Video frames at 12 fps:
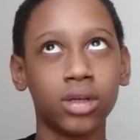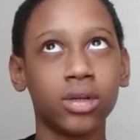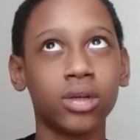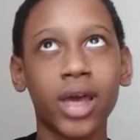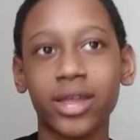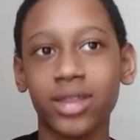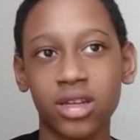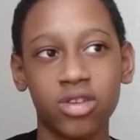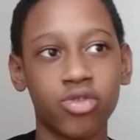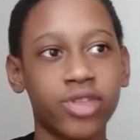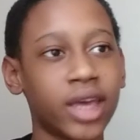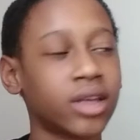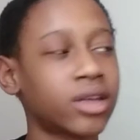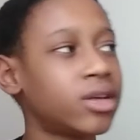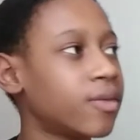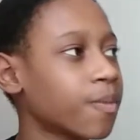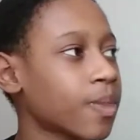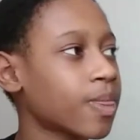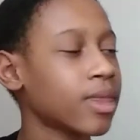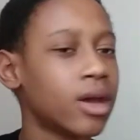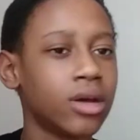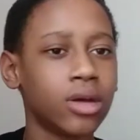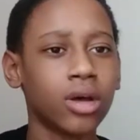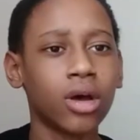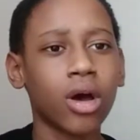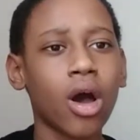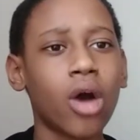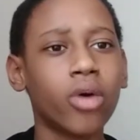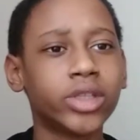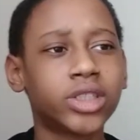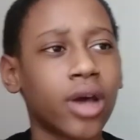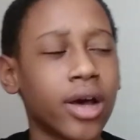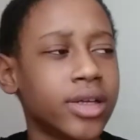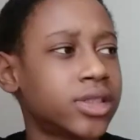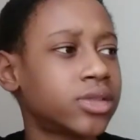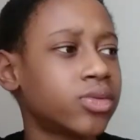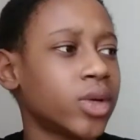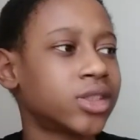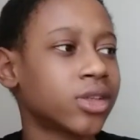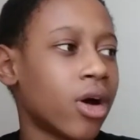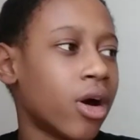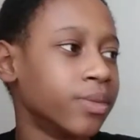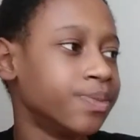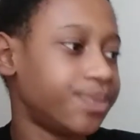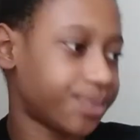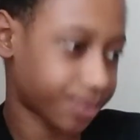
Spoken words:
And then you think, oh, it's because, what's it called?